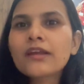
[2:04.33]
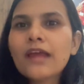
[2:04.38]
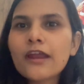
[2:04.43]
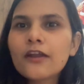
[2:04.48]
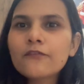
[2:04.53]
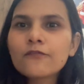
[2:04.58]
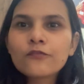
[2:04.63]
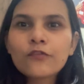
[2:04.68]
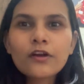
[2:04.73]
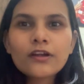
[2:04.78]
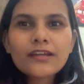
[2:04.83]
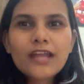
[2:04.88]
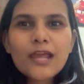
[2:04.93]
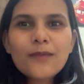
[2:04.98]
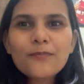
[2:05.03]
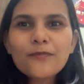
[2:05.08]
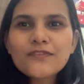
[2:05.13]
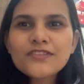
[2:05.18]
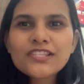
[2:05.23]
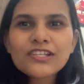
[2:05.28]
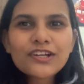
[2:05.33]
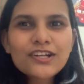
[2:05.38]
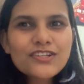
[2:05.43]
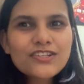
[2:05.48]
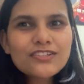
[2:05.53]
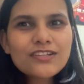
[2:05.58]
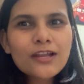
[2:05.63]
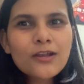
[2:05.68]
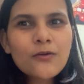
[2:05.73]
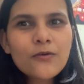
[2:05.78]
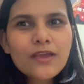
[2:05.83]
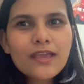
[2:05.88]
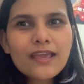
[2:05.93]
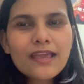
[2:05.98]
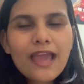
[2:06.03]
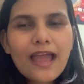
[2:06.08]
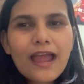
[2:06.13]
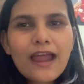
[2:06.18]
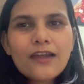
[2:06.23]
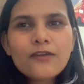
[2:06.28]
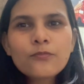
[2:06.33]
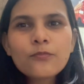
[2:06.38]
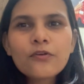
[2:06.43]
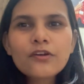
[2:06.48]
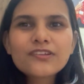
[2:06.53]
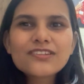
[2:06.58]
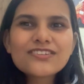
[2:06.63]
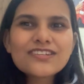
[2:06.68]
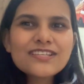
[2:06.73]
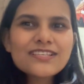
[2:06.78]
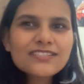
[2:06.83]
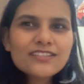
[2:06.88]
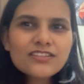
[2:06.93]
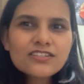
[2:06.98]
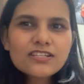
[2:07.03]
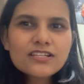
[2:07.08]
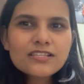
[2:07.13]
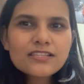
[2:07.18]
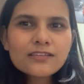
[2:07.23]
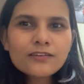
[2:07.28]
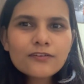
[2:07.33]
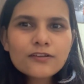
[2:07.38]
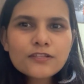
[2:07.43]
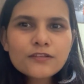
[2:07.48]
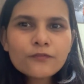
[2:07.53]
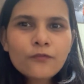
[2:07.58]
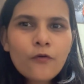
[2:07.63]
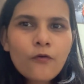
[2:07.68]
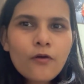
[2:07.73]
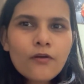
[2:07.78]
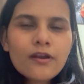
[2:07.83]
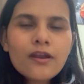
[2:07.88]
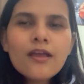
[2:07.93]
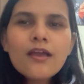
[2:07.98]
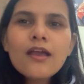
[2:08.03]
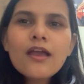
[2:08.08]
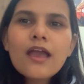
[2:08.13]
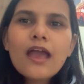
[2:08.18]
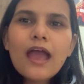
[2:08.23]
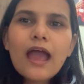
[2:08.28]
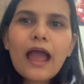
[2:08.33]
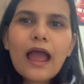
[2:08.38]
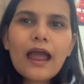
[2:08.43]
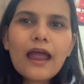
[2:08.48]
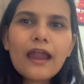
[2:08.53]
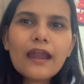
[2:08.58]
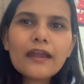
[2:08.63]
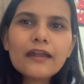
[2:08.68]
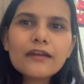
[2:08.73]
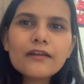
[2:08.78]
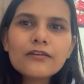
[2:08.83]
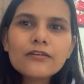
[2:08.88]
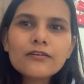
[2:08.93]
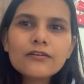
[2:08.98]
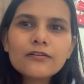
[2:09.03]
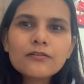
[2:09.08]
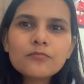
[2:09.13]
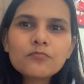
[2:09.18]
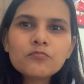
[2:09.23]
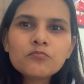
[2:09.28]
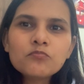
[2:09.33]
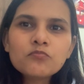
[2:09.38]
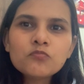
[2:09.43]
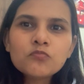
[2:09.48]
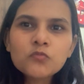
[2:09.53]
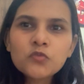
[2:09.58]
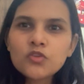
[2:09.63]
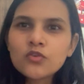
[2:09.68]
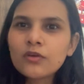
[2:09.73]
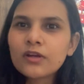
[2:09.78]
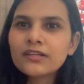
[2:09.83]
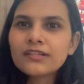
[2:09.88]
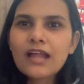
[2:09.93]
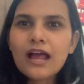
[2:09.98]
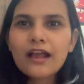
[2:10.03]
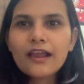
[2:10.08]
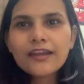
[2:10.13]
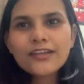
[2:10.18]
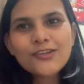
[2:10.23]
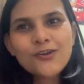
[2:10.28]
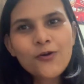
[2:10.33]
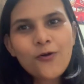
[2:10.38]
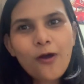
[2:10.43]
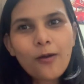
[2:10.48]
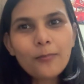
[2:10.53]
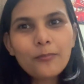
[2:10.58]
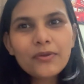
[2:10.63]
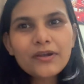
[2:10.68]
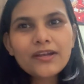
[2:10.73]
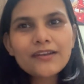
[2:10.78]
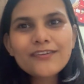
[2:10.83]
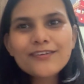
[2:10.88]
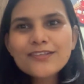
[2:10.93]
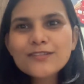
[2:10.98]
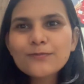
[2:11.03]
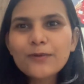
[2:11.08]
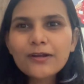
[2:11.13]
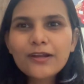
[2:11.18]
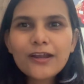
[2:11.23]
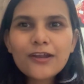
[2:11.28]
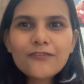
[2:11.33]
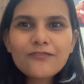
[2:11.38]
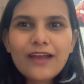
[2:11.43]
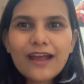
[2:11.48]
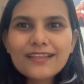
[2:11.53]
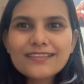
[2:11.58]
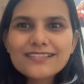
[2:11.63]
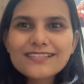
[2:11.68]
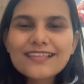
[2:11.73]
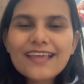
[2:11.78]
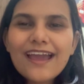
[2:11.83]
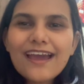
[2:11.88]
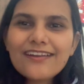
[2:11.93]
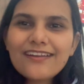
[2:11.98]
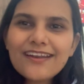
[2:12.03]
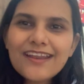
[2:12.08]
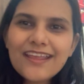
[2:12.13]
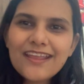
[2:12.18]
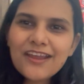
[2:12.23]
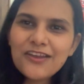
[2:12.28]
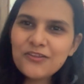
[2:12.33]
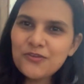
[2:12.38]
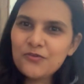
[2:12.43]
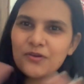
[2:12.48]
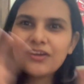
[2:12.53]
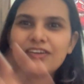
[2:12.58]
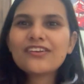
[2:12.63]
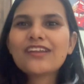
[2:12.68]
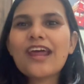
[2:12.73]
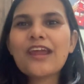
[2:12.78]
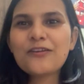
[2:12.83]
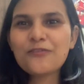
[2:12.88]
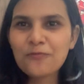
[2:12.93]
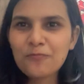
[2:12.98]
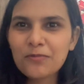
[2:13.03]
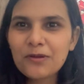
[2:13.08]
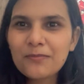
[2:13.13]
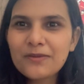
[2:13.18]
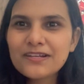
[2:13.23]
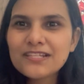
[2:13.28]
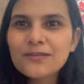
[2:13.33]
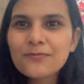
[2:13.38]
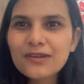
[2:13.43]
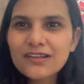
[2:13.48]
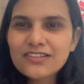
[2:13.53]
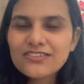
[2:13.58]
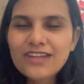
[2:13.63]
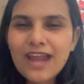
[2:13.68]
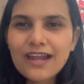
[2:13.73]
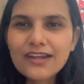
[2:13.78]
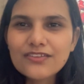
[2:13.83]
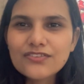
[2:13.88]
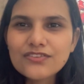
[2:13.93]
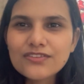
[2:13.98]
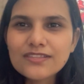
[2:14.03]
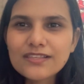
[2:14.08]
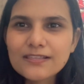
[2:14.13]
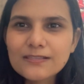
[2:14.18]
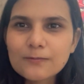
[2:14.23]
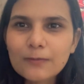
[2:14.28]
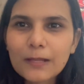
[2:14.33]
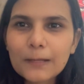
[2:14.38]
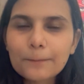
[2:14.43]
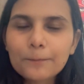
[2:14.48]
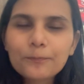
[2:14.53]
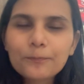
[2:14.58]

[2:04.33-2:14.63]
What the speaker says: type of search they're looking at, what they research for, and you can target your competitors, what kind of ads they are running, and you can try to implement similar strategies as well.